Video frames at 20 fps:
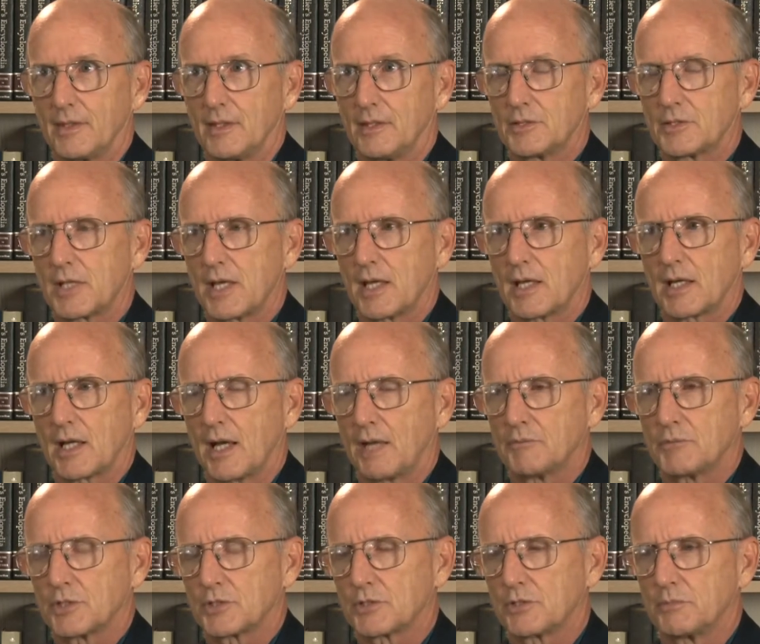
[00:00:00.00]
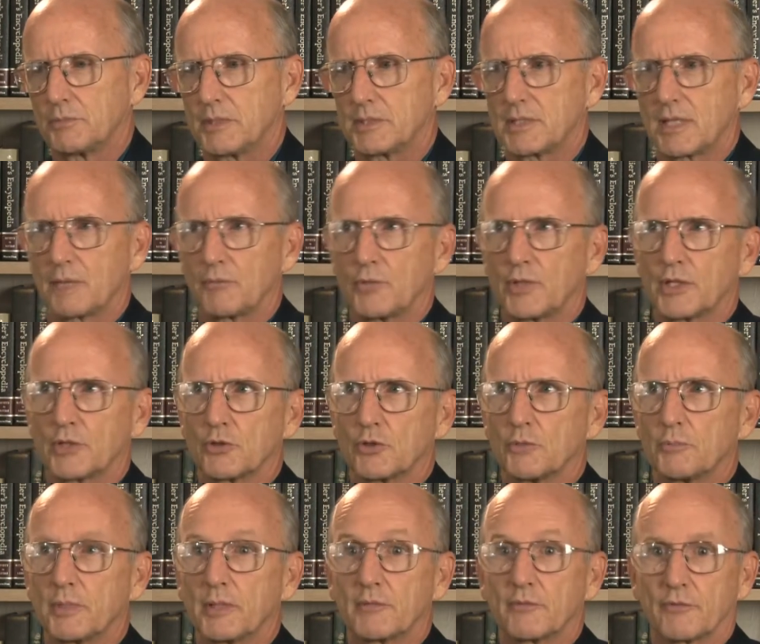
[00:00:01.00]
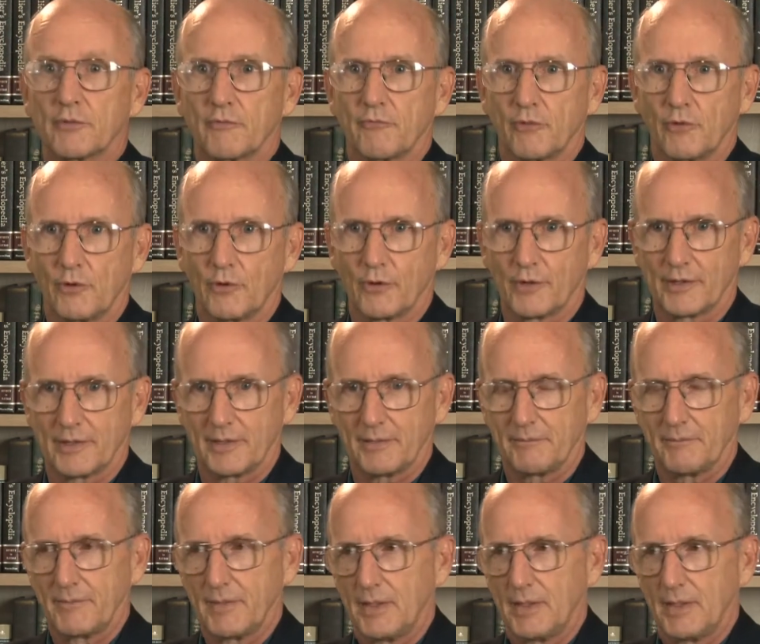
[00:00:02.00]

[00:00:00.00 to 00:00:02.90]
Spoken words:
He's saying, I'm just too busy, I'm regrouping for Florida.